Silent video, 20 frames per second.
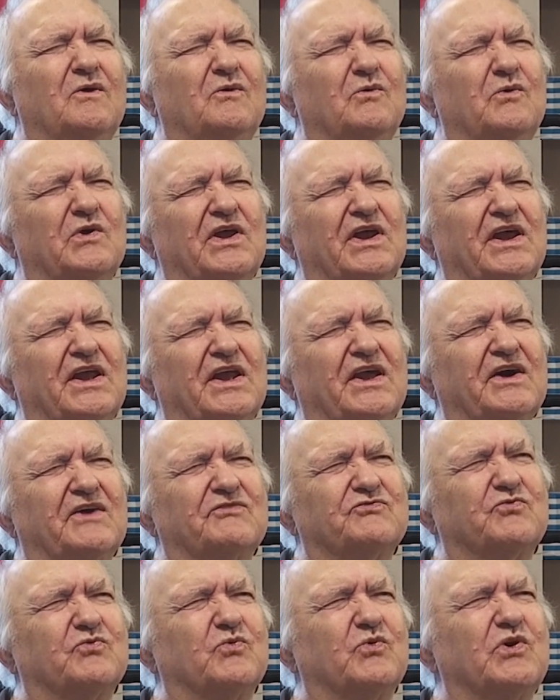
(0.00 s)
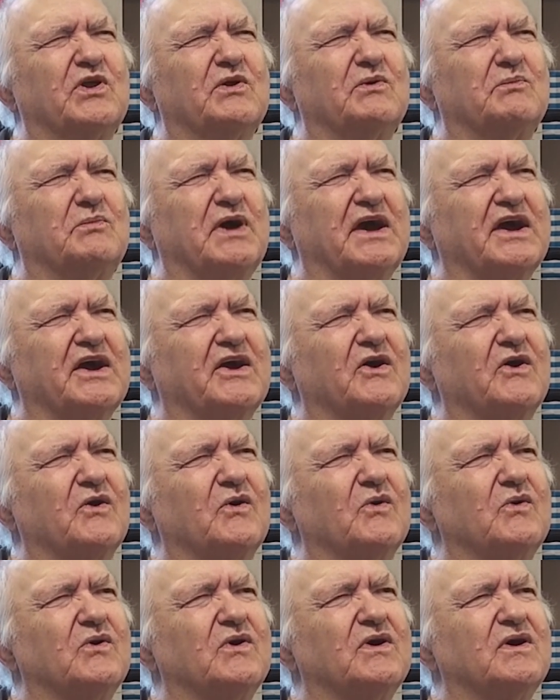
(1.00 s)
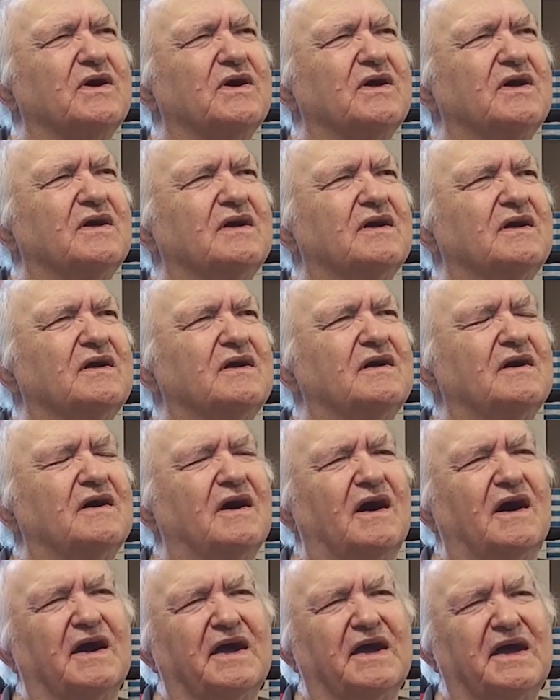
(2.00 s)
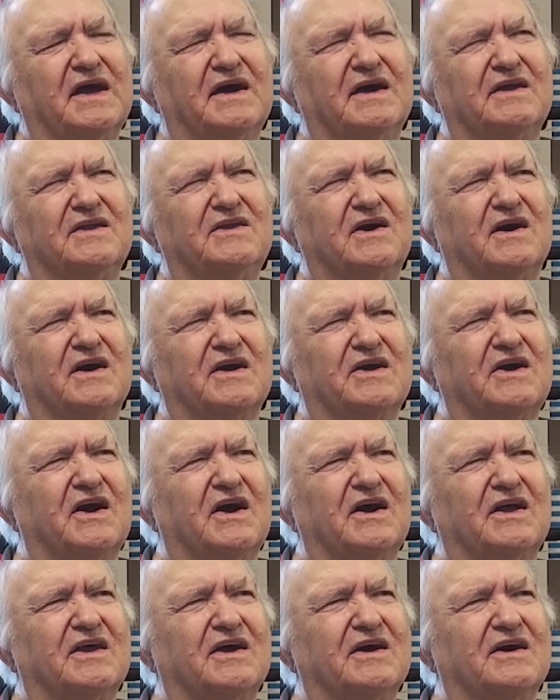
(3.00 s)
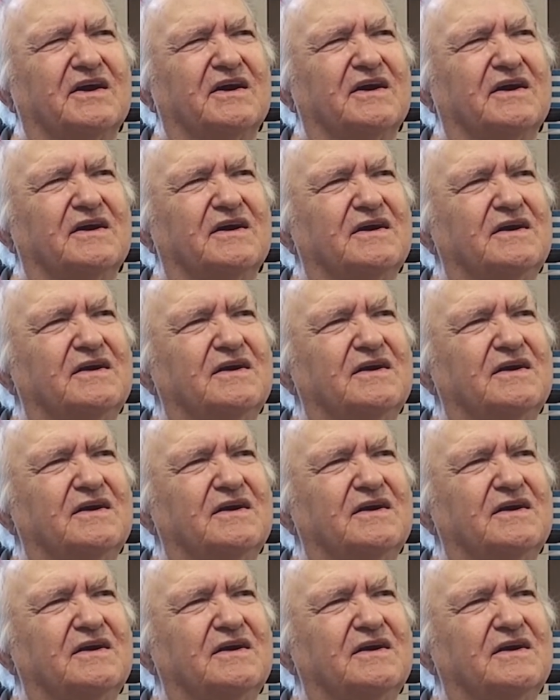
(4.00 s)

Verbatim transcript: when I left Winnebago, I had I got a